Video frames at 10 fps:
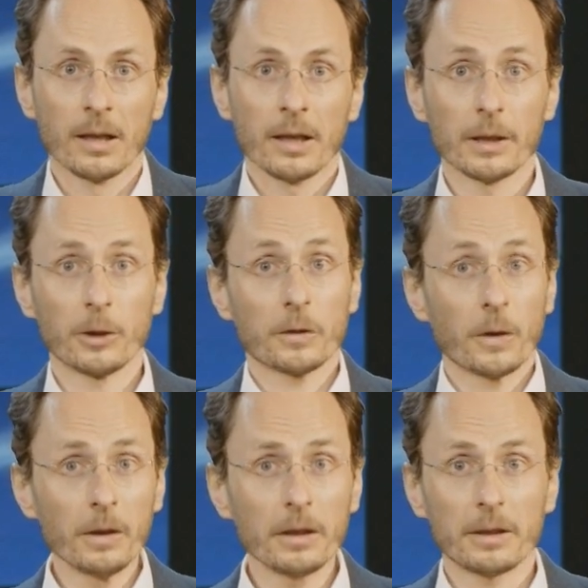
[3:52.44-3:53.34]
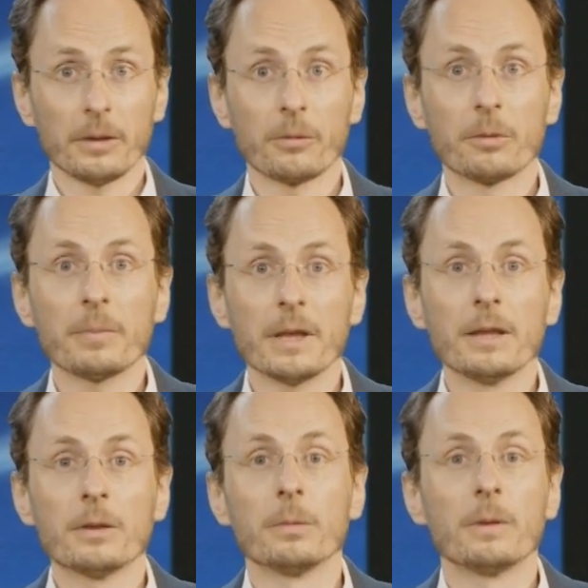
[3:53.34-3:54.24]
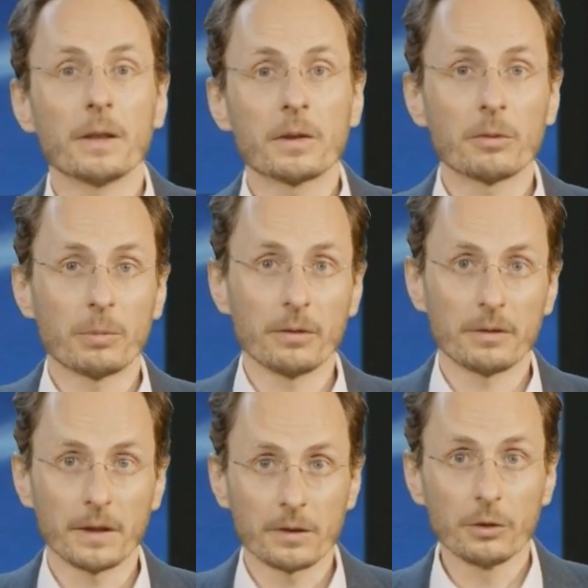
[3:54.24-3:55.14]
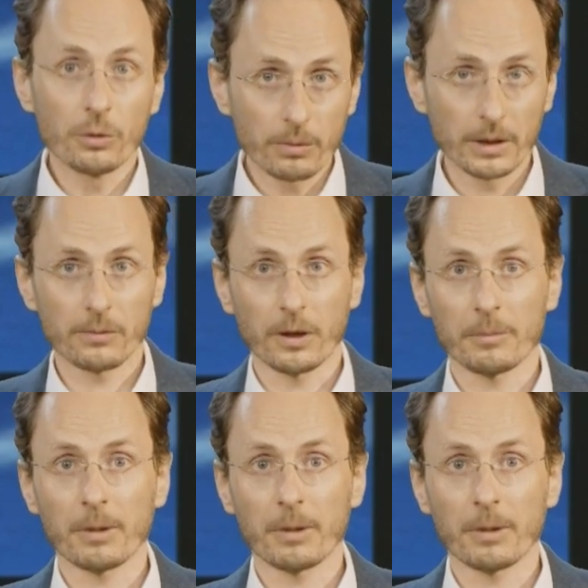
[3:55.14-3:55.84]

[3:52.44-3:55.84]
An alternative would be to distribute this new wind farm